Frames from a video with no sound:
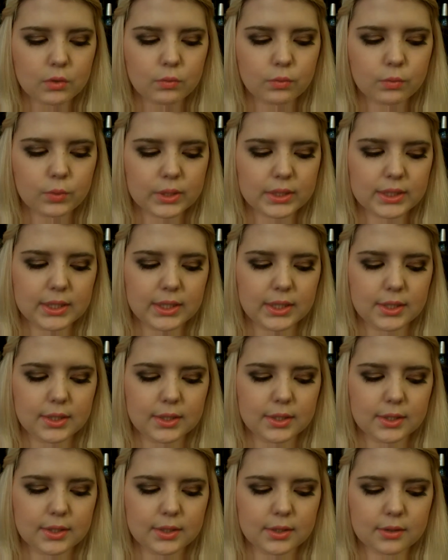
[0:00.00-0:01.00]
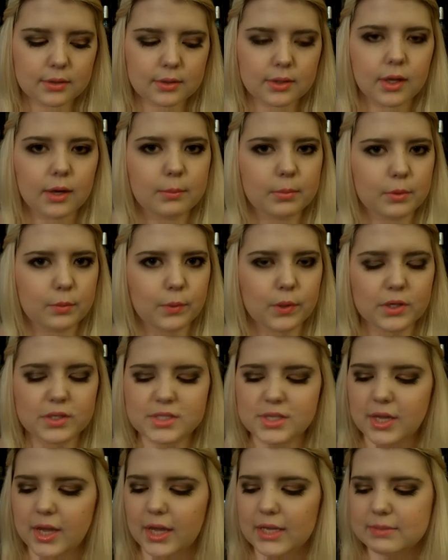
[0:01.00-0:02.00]
really going to be weird
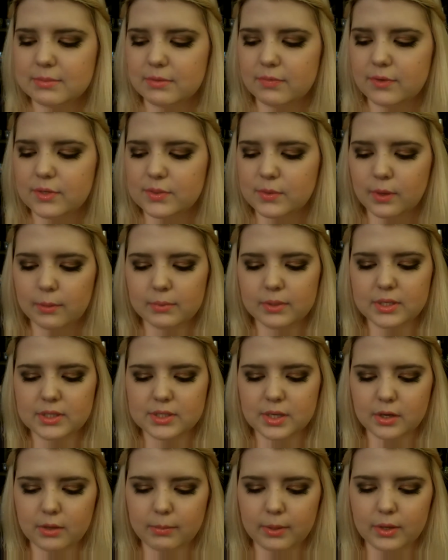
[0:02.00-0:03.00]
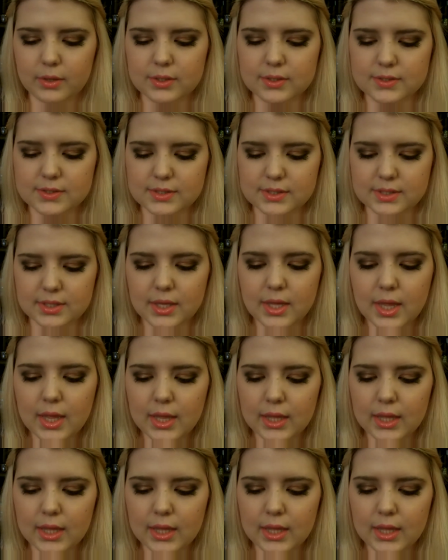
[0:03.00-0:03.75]
to you guys, but the first one I'm going to talk about is the